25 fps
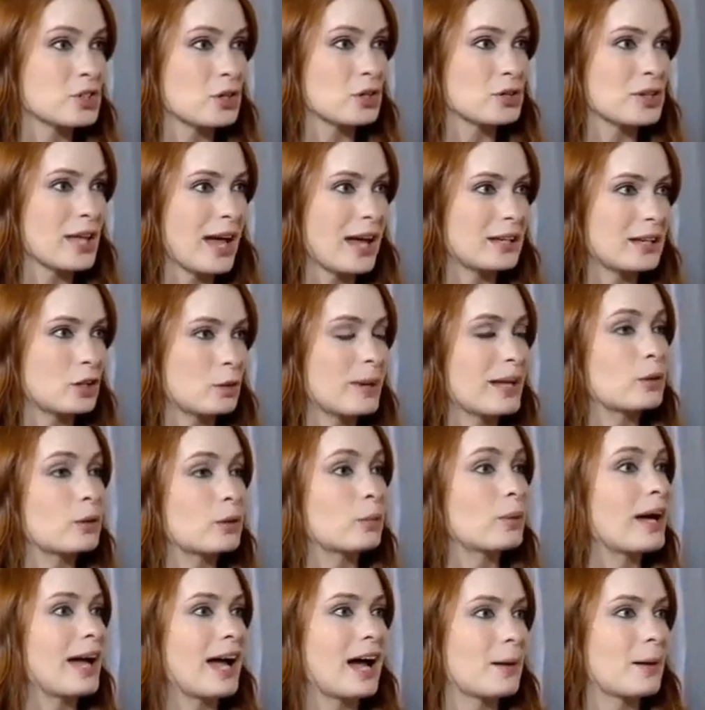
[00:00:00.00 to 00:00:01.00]
so that no matter
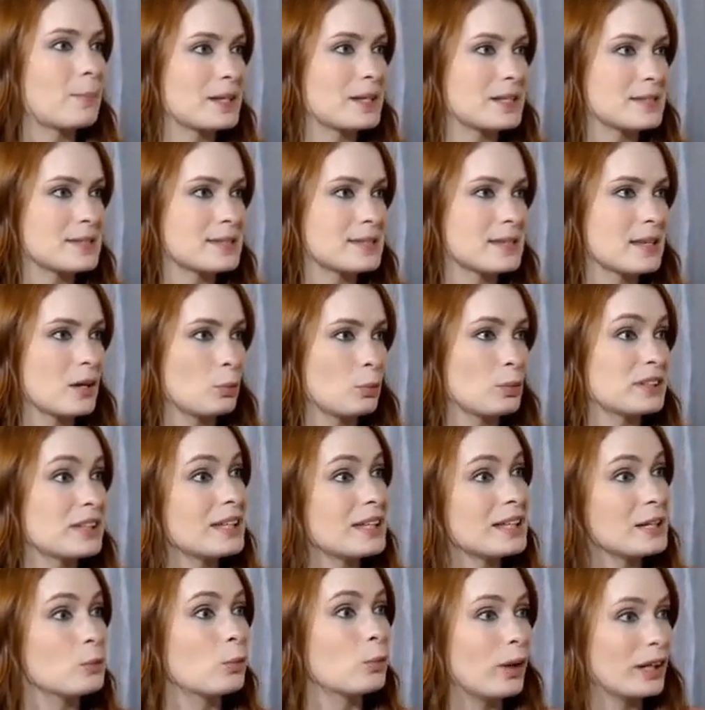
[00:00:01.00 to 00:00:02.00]
what happens with
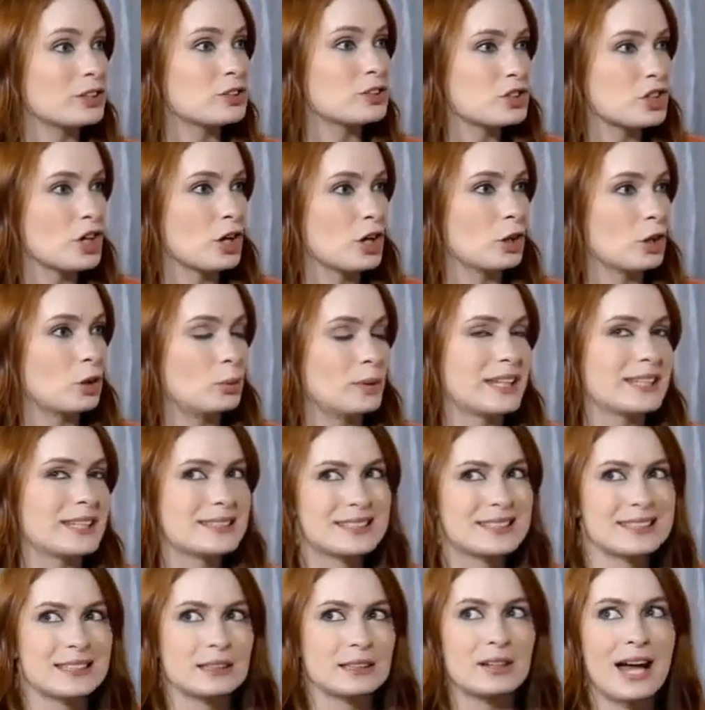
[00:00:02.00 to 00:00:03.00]
any one show, we could
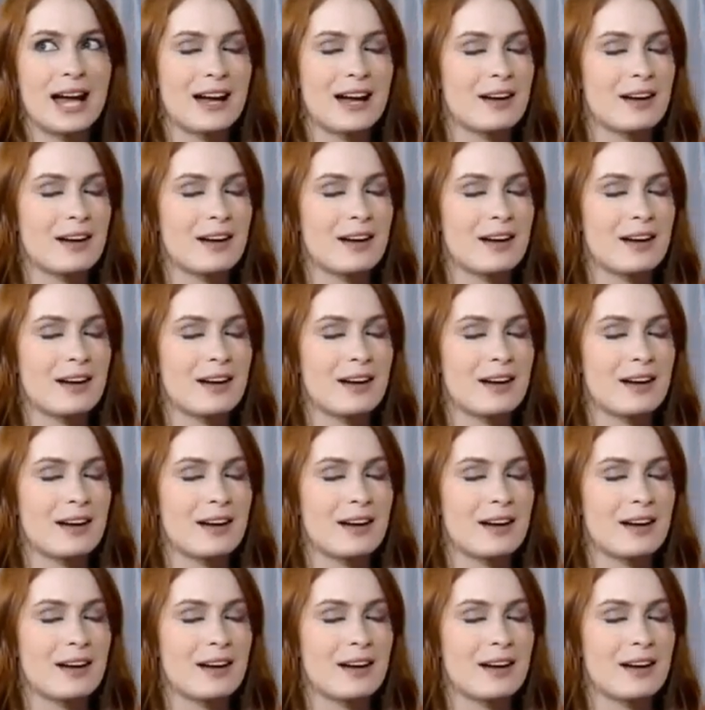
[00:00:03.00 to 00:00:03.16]
still